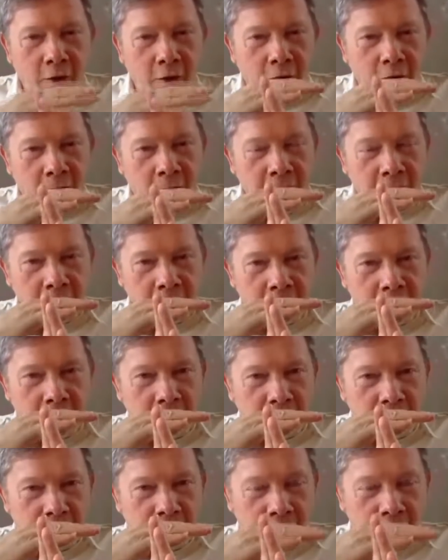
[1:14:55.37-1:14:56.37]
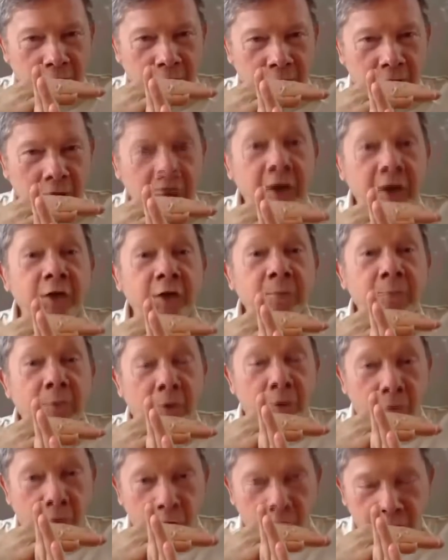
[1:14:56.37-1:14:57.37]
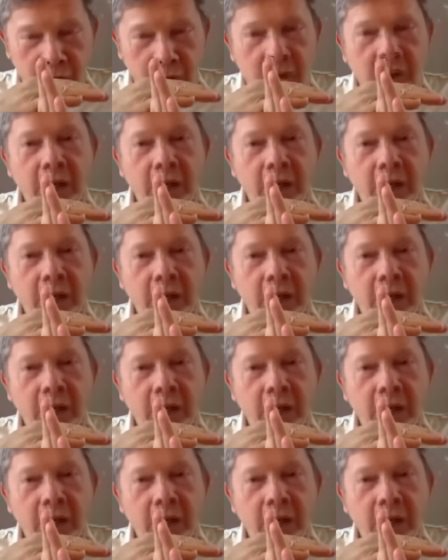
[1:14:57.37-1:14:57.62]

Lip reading: On the horizontal, there's a lot you